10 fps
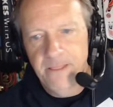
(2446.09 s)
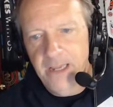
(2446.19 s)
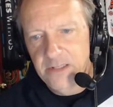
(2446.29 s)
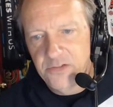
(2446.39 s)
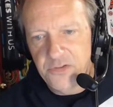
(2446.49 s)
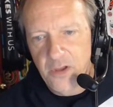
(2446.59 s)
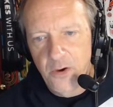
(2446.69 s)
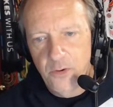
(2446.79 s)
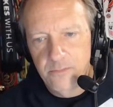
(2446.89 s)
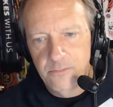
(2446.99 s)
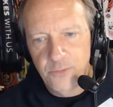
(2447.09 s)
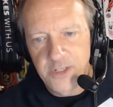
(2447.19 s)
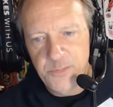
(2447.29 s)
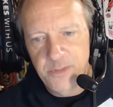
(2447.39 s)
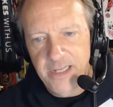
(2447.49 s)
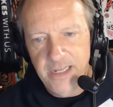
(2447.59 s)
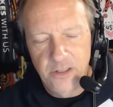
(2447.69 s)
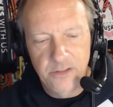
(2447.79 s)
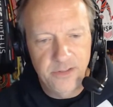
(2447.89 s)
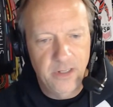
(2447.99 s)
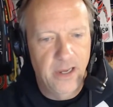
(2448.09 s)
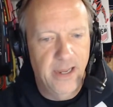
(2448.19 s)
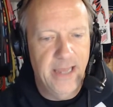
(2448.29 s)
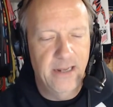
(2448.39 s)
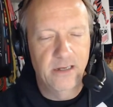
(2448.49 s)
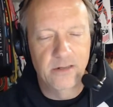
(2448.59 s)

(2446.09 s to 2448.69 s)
And so Richmond Hill had